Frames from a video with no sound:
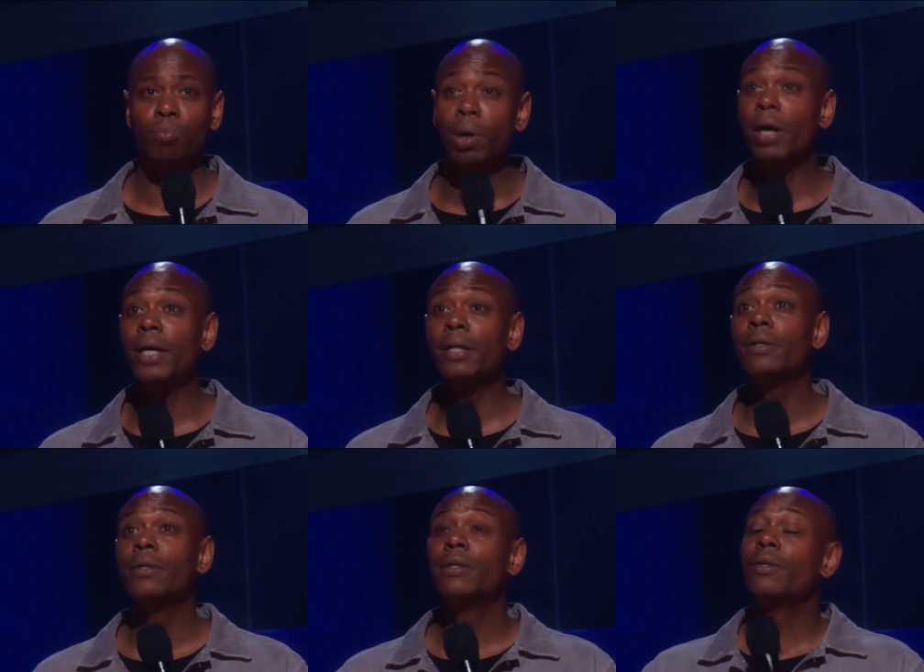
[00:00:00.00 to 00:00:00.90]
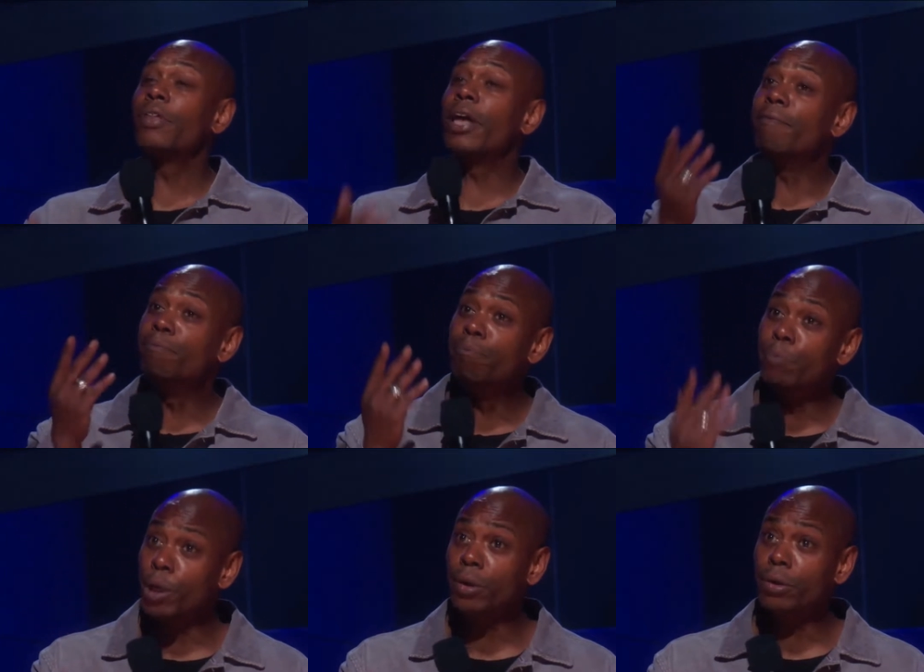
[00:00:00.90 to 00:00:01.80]
But that
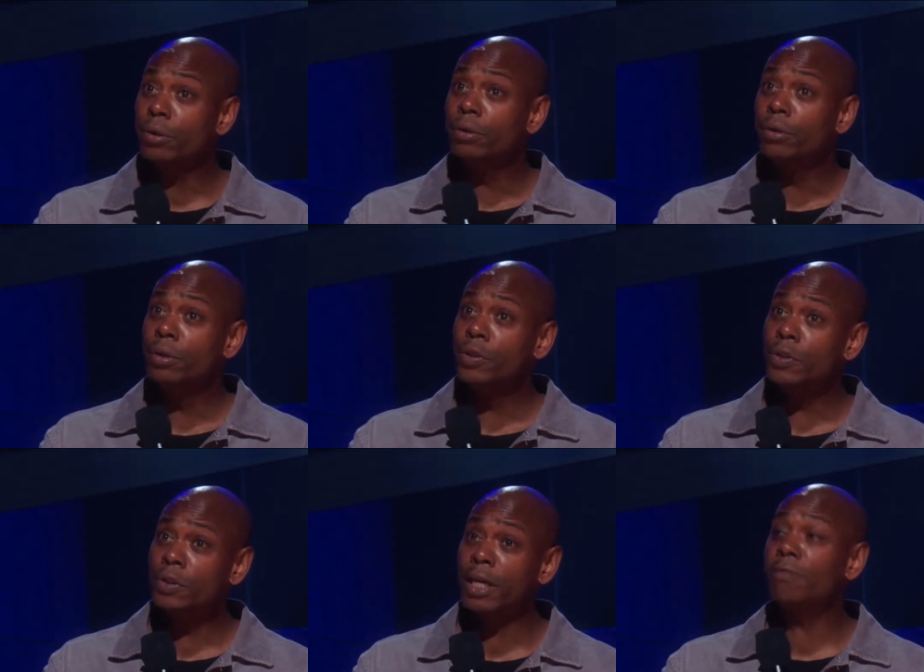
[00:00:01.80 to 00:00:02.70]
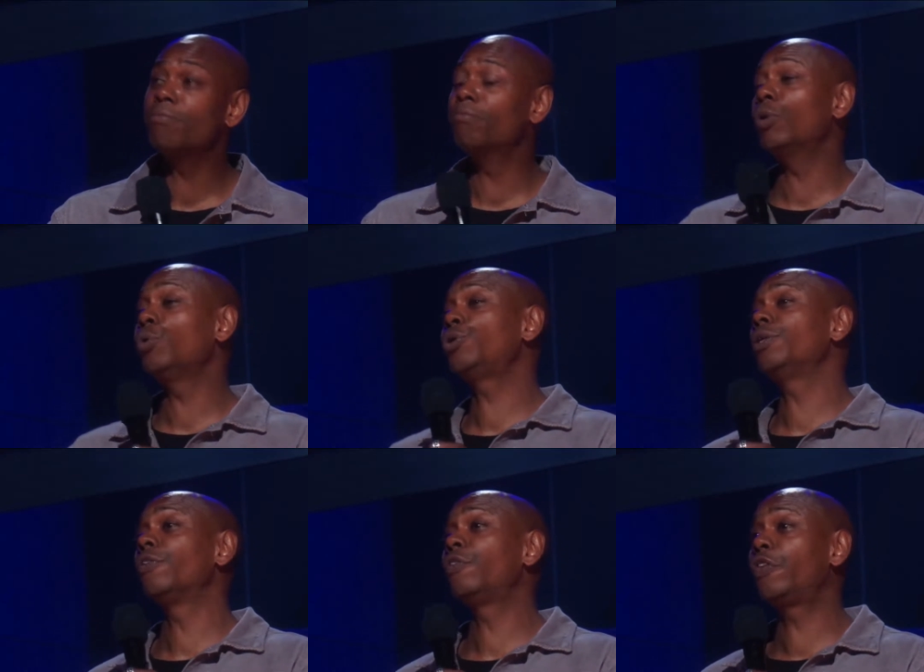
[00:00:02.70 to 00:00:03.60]
murder set in
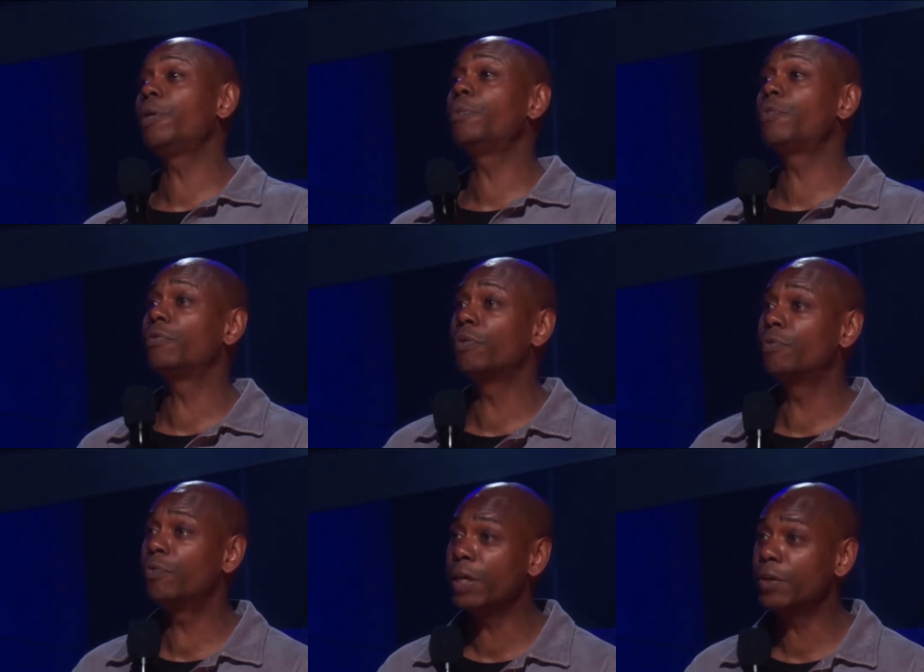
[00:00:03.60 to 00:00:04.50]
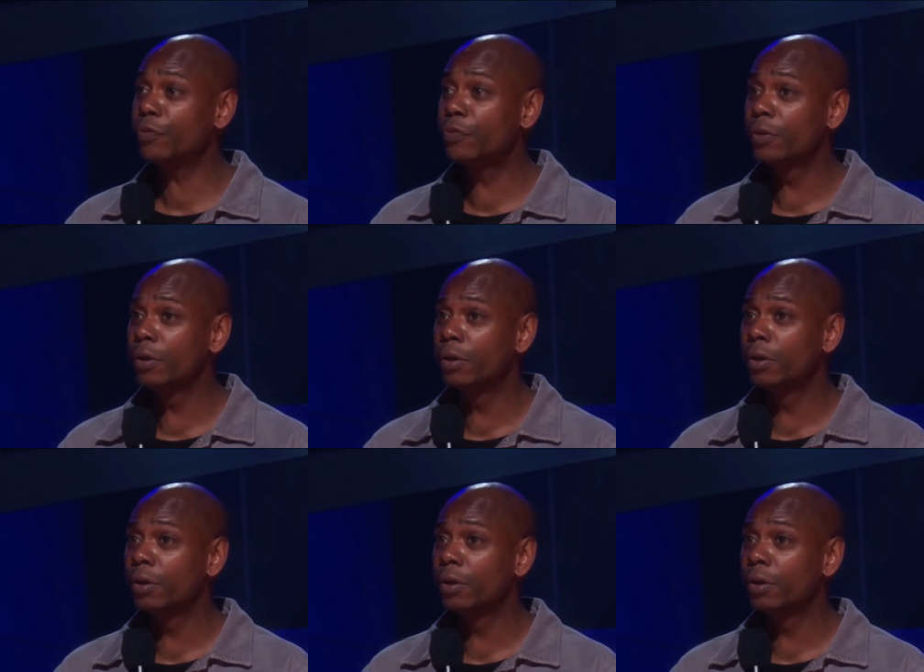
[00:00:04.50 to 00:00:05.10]
motion a sequence of events